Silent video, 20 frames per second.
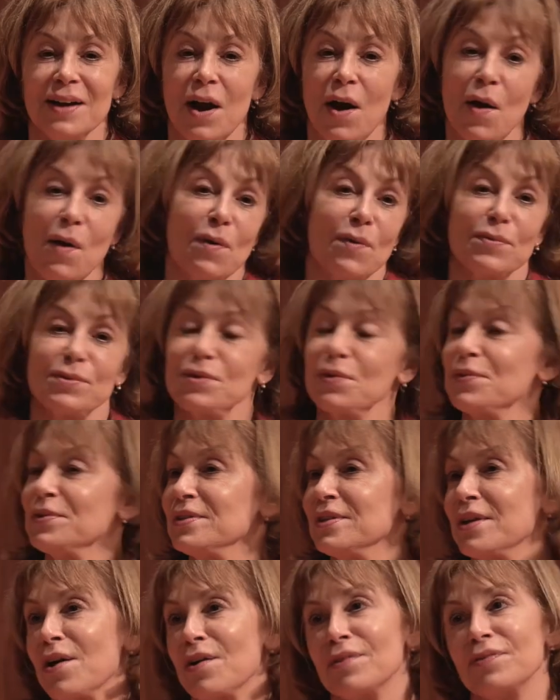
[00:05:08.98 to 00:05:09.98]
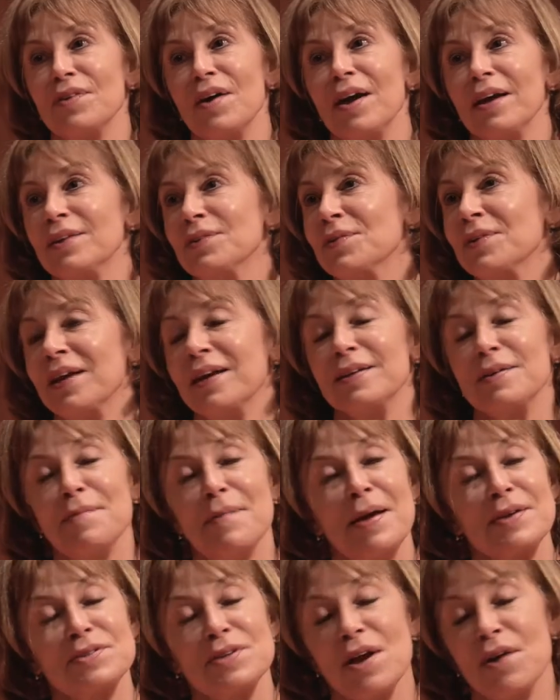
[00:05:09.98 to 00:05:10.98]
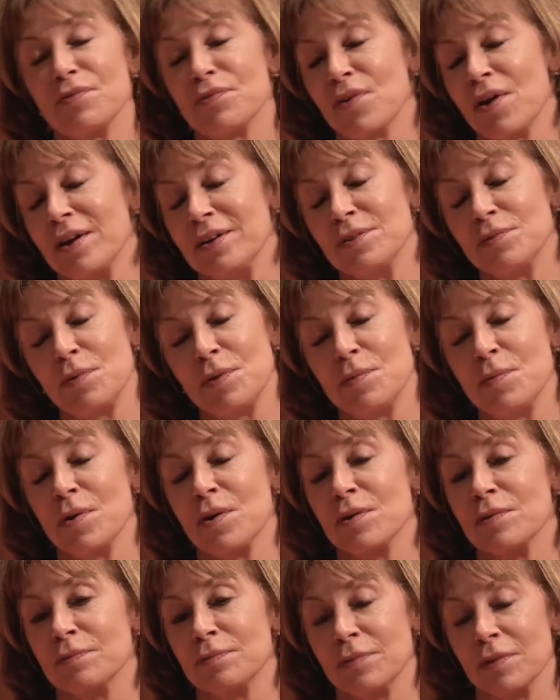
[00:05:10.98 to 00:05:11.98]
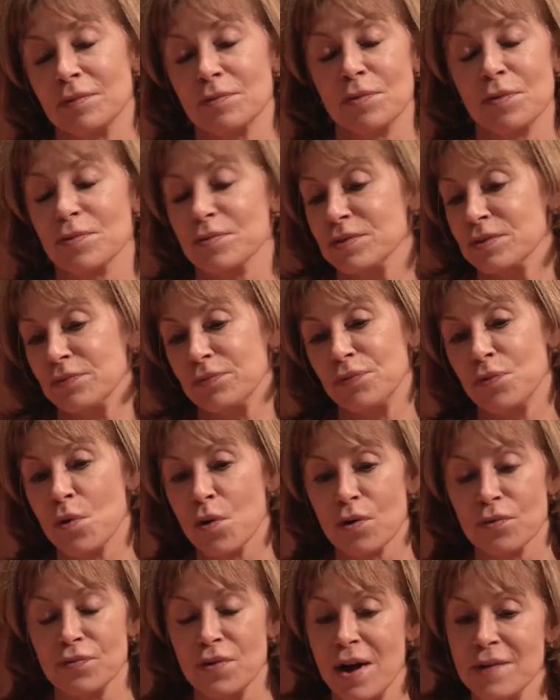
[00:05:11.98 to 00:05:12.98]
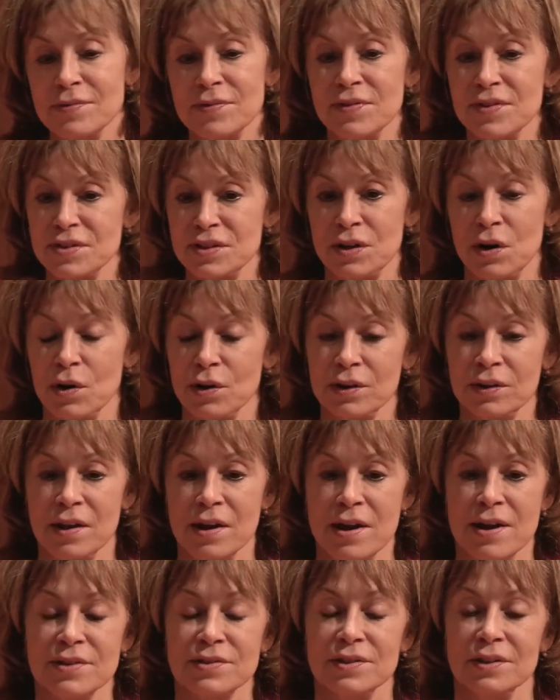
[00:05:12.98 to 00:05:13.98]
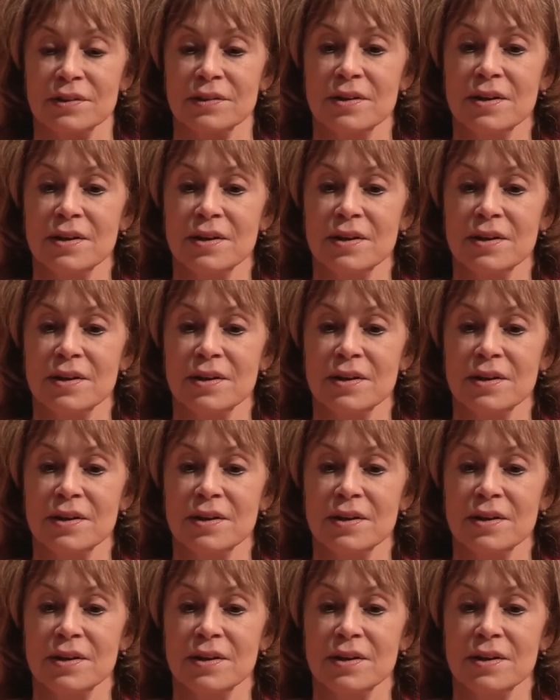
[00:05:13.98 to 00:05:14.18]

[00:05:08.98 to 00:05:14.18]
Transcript: it was always terrifying. You can't imagine how frightened we were. There was 4 or 5 of us in our class,